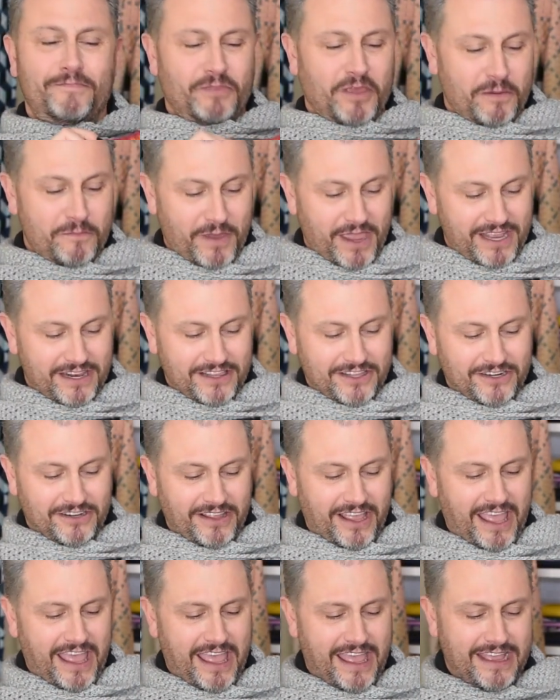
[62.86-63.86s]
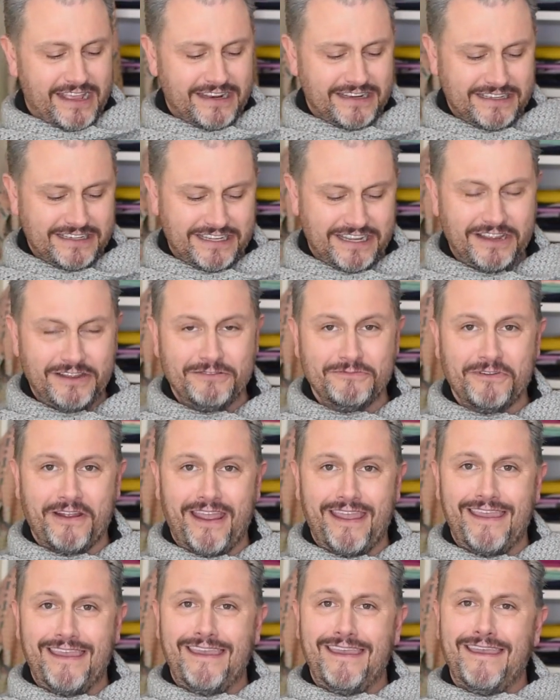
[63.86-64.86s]
I made a little end
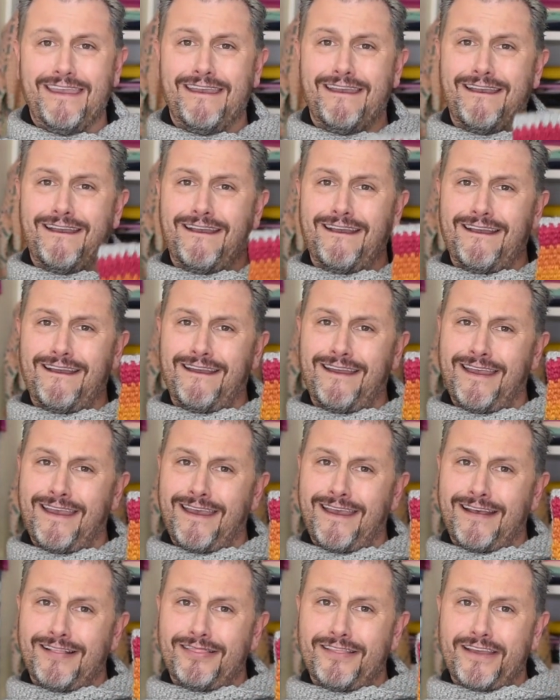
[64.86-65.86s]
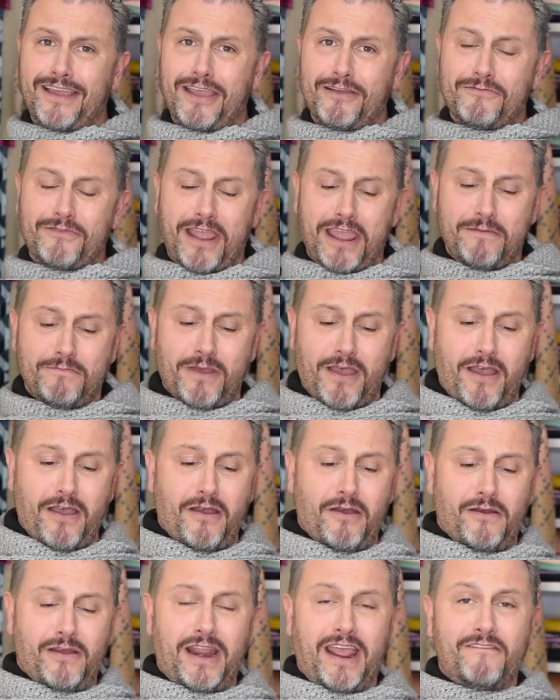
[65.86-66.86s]
right here. Look at
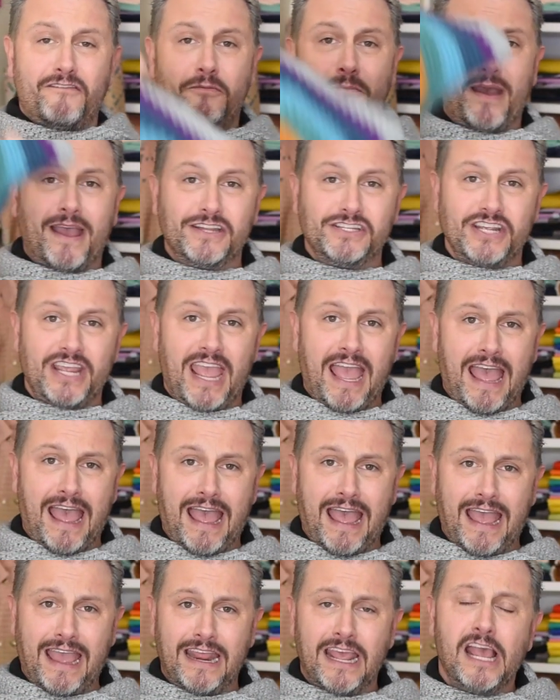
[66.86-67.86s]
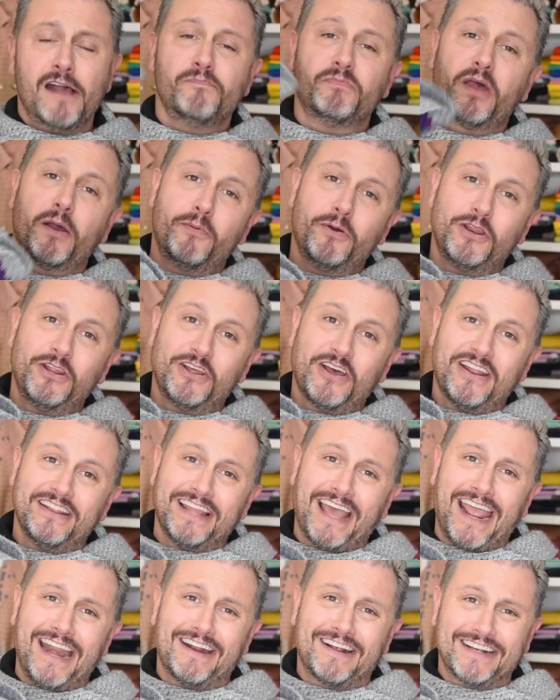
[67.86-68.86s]
rainbow, and I have a matching hat. I'll put it on
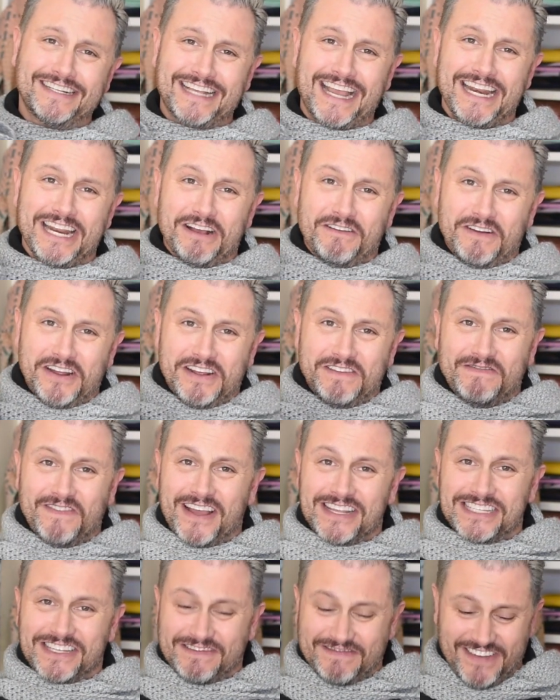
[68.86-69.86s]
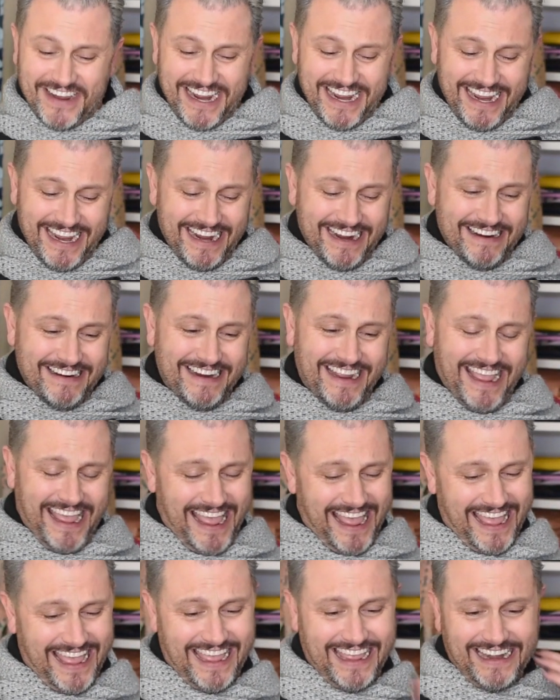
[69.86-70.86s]
later because I don't want to mess up my hair
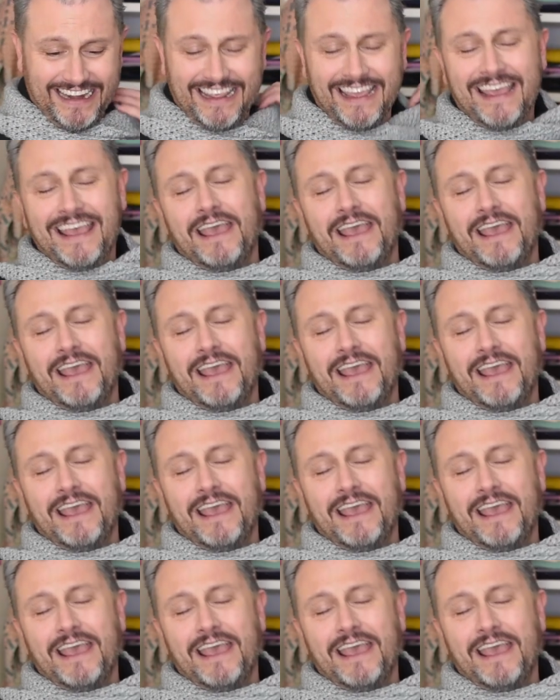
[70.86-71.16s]
yet.